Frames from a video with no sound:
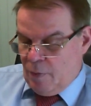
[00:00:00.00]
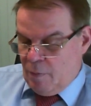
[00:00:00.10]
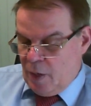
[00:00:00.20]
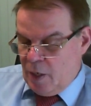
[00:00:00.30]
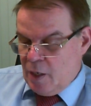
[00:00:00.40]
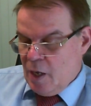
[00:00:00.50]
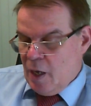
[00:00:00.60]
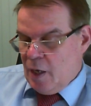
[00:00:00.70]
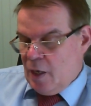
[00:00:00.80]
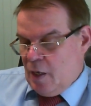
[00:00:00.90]
me
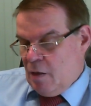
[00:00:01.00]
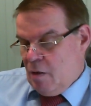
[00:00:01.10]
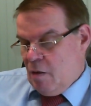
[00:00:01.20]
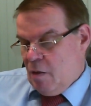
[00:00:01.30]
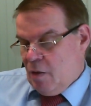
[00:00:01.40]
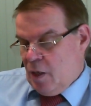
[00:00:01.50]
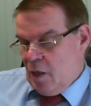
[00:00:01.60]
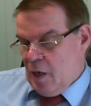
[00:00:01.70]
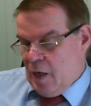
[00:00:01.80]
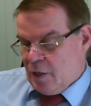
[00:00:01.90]
in
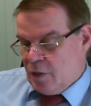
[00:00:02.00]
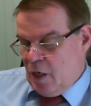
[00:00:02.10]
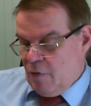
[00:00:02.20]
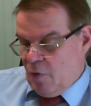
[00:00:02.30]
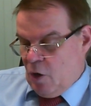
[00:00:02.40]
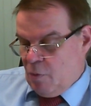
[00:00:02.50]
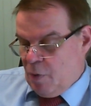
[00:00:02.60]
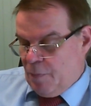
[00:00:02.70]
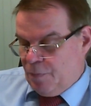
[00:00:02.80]
the last envelope.